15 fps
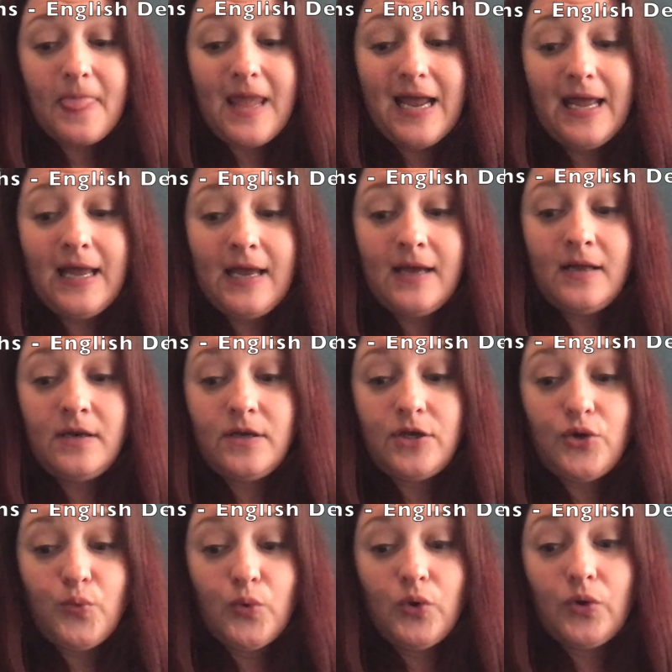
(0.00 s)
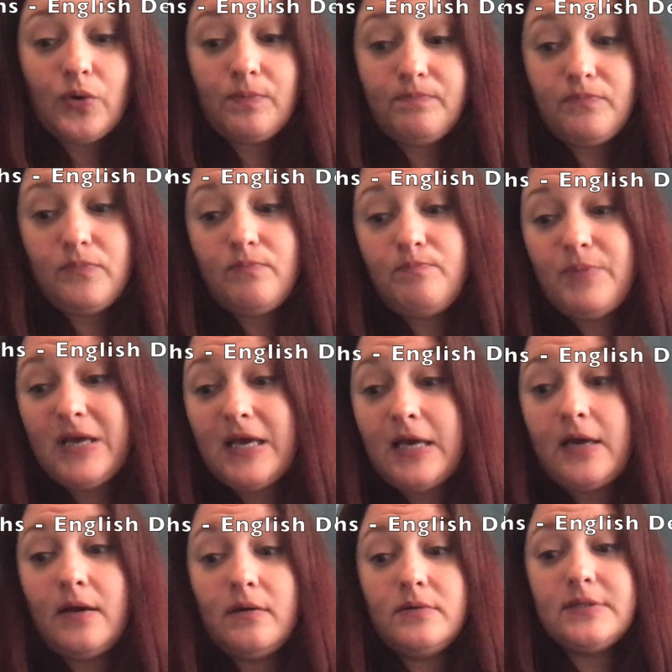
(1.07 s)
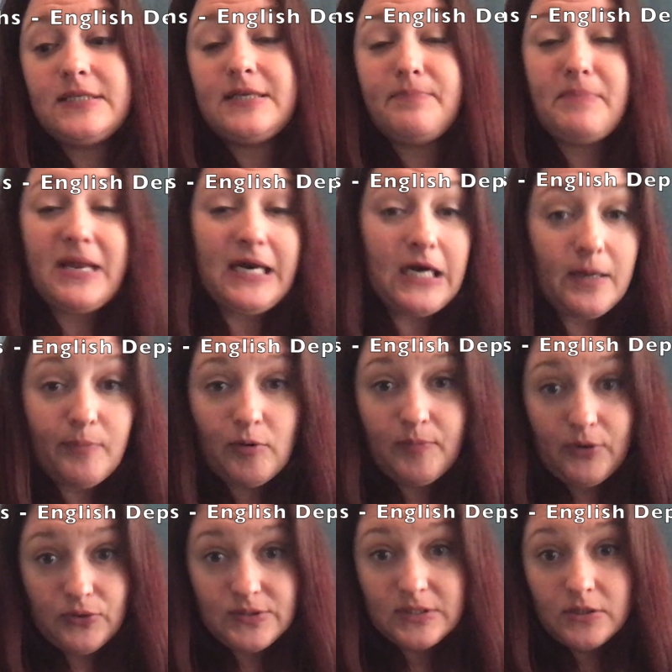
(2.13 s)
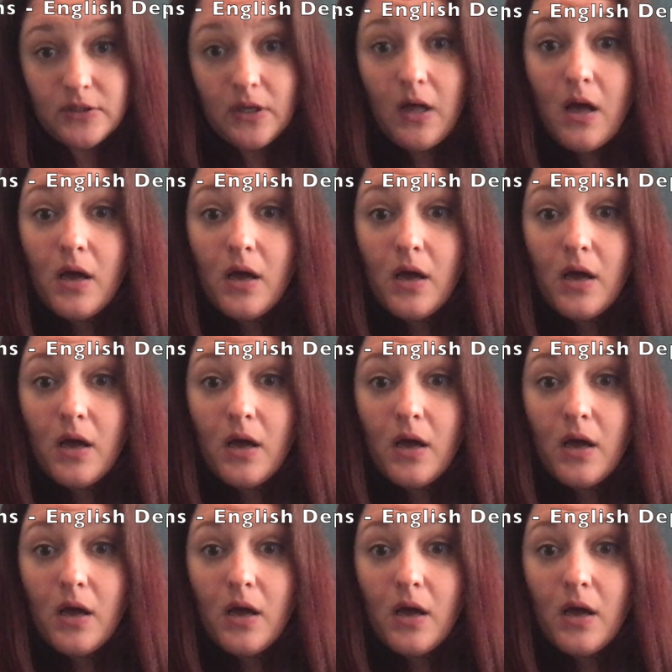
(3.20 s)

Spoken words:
and you will be submitting a proposal.